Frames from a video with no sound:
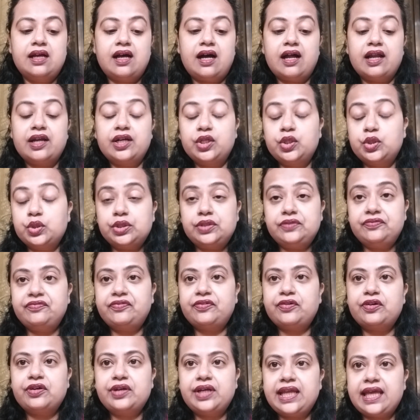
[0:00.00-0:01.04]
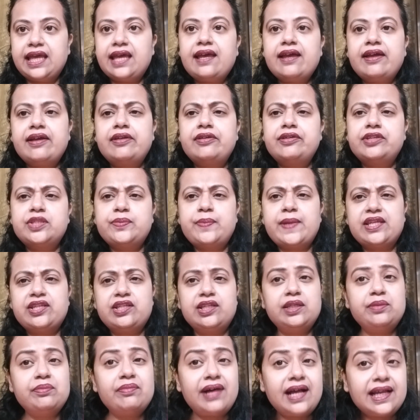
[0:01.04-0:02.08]
are good for hair,
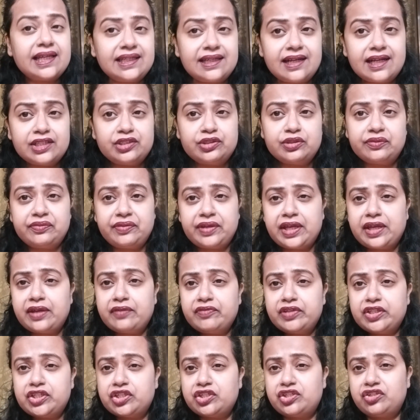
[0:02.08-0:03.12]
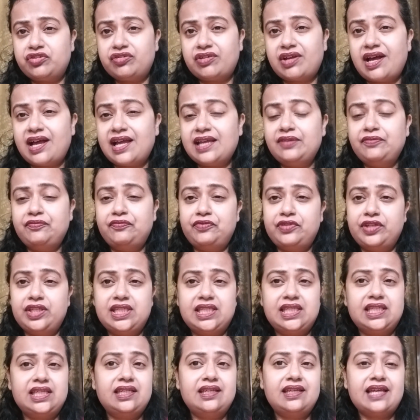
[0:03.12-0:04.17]
especially my kind of hair, which is dry,
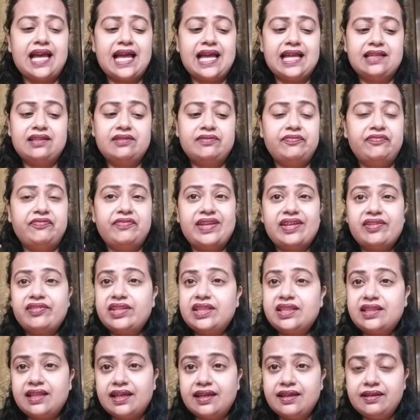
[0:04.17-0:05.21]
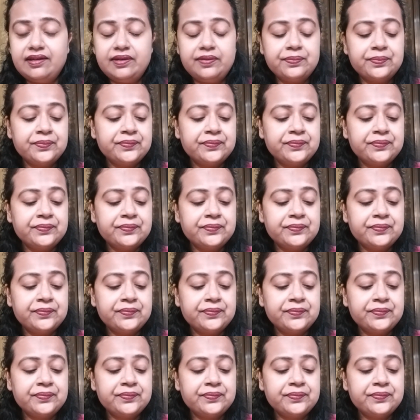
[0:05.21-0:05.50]
frizzy and very thin